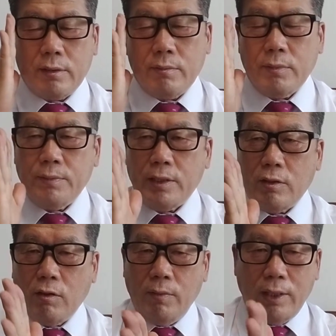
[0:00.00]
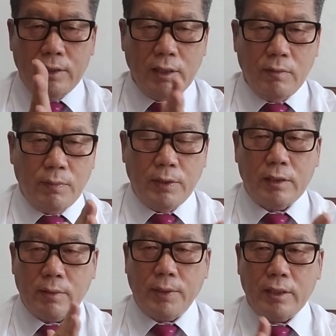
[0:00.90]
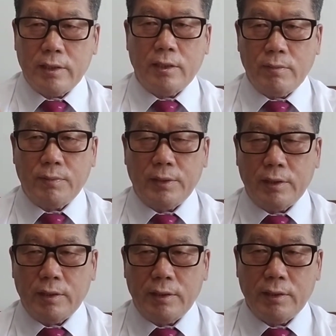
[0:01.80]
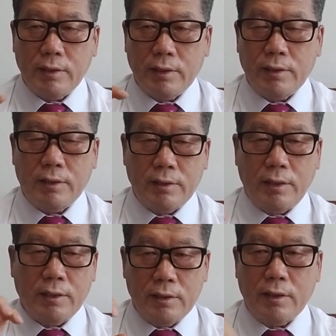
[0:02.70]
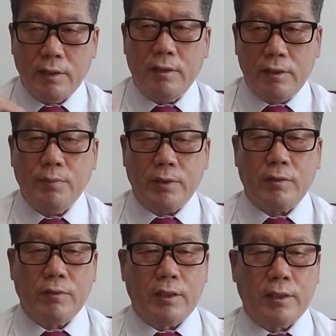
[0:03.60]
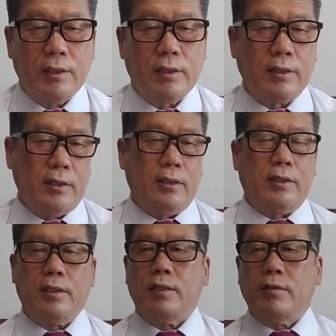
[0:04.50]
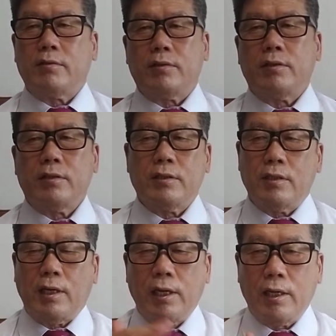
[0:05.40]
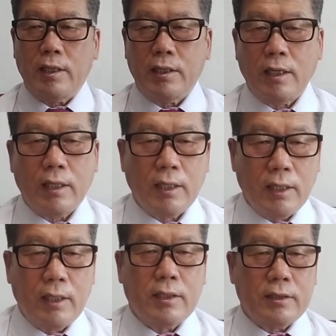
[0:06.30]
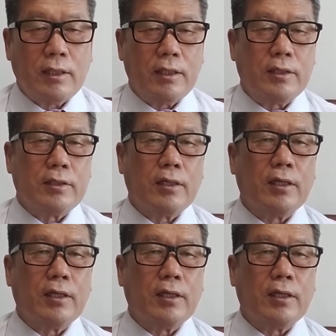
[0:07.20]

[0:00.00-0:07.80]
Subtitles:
maybe global server fund, bank server fund. There is a little different one. And this is another science.